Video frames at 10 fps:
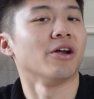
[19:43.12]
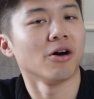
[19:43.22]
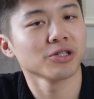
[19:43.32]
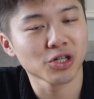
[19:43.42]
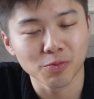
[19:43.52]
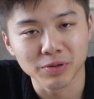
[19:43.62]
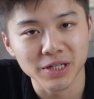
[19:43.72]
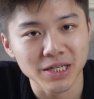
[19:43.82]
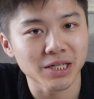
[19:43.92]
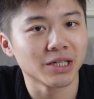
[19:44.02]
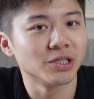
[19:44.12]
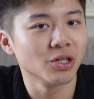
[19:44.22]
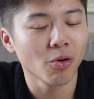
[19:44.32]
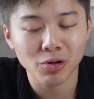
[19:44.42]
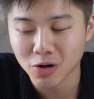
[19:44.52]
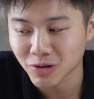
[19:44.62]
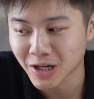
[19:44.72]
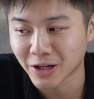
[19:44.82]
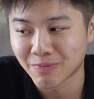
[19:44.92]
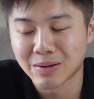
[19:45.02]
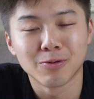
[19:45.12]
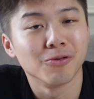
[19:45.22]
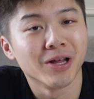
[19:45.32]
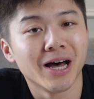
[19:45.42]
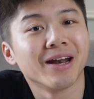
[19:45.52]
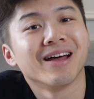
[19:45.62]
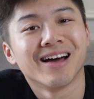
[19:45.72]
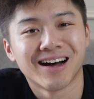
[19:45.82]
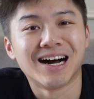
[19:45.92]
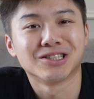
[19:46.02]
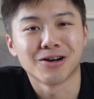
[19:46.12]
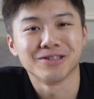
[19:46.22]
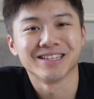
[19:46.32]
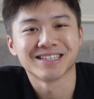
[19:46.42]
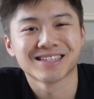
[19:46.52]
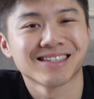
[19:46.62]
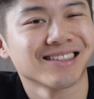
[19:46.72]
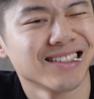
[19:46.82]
also, please don't go telling people that I taught you this.